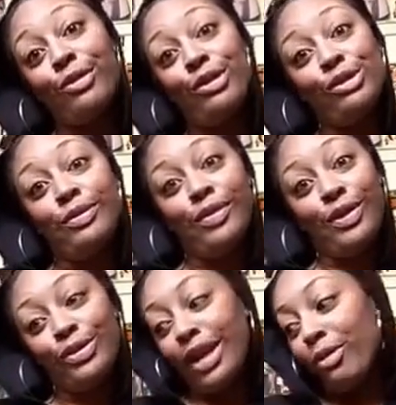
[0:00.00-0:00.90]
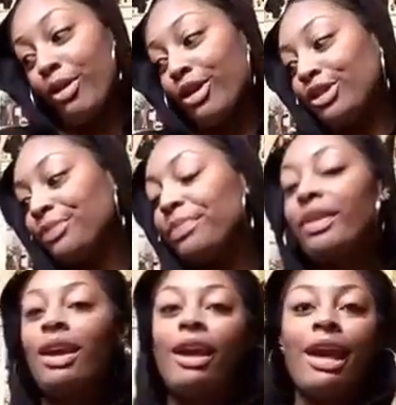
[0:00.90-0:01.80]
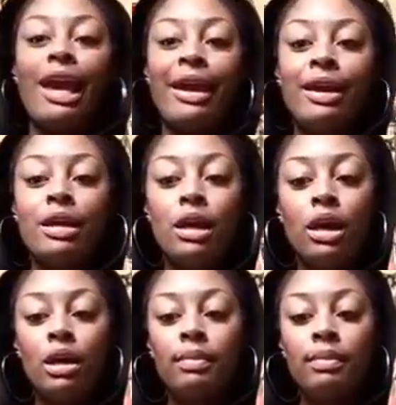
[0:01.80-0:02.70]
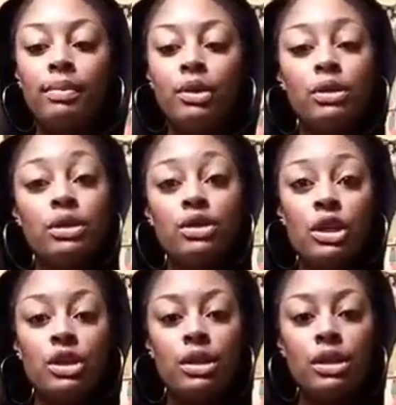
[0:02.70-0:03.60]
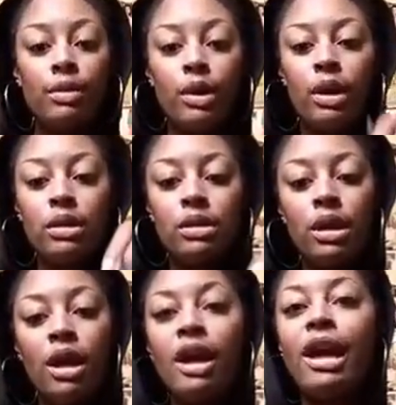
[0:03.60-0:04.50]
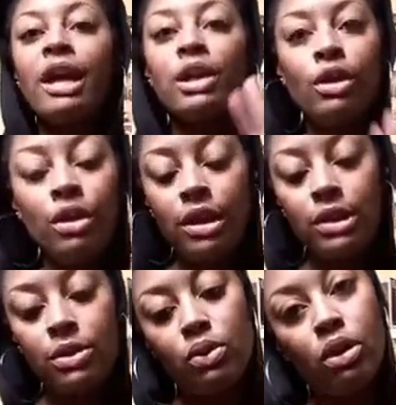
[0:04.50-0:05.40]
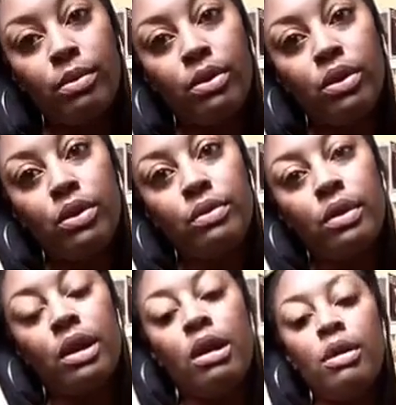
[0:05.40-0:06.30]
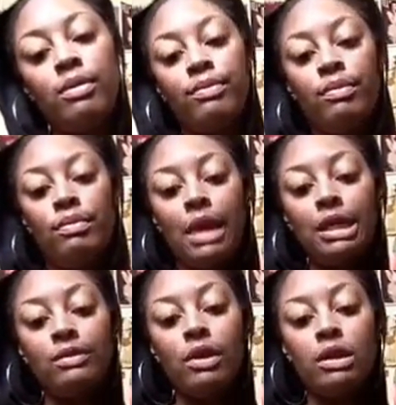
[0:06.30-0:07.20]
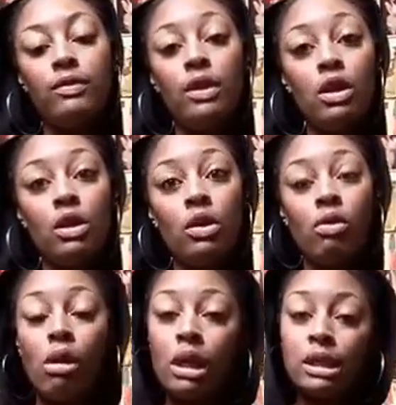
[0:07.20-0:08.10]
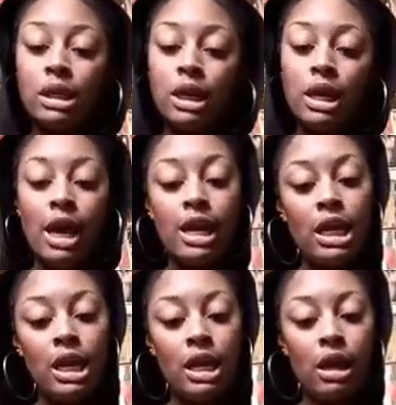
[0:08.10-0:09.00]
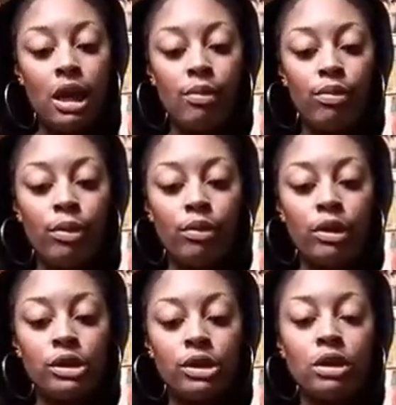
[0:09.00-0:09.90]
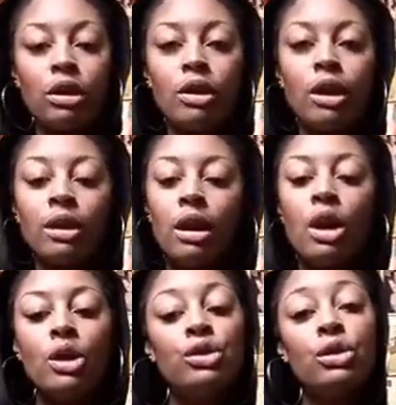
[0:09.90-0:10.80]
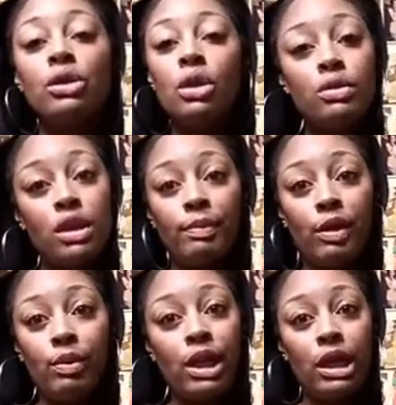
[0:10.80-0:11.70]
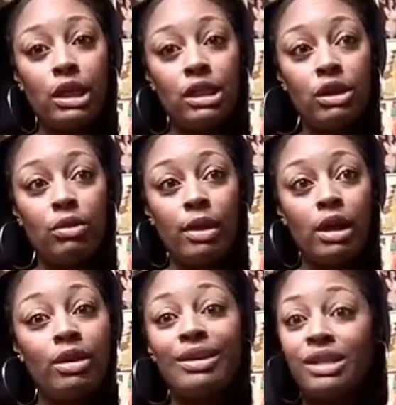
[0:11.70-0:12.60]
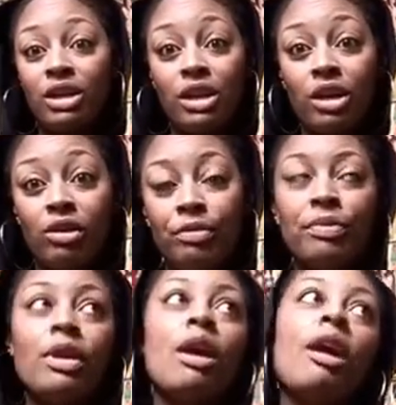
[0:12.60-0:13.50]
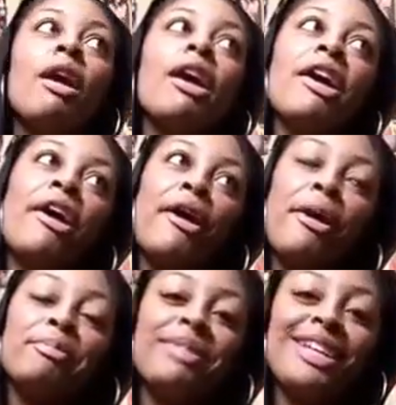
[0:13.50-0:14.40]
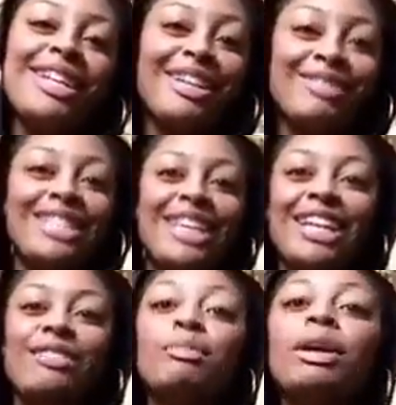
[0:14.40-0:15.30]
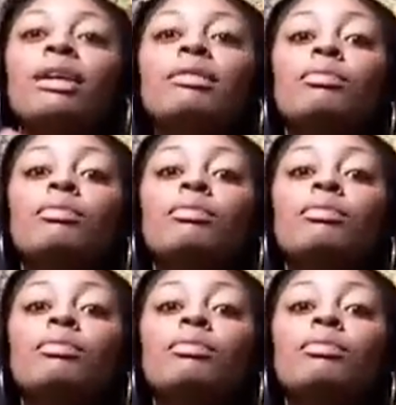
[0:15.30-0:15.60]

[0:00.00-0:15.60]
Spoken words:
YouTube videos that I watched. And put your suggestions in the box. I know that this is horrible as far as video quality and editing and preparation and all that. So don't tell me what I need to do better, because I already know. I'm just kidding. But